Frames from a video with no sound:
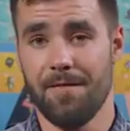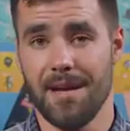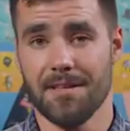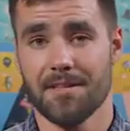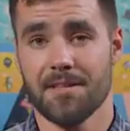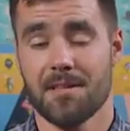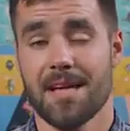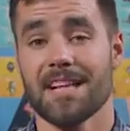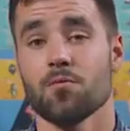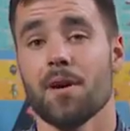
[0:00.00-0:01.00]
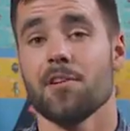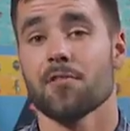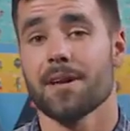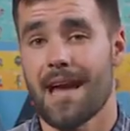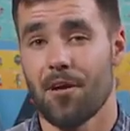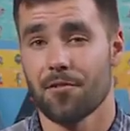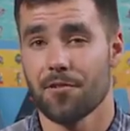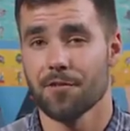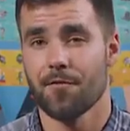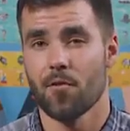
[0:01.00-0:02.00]
events, and that's what your
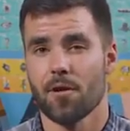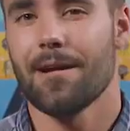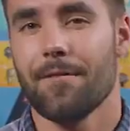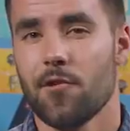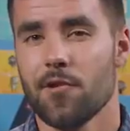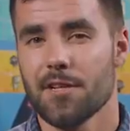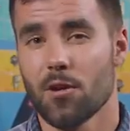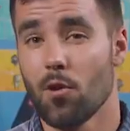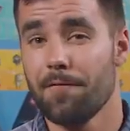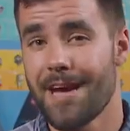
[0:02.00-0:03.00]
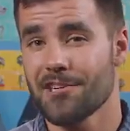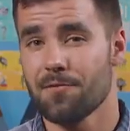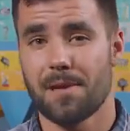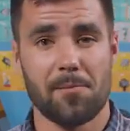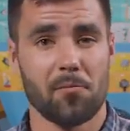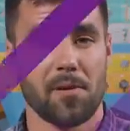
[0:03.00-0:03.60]
calendar is for. Now, if you're using an old-fashioned paper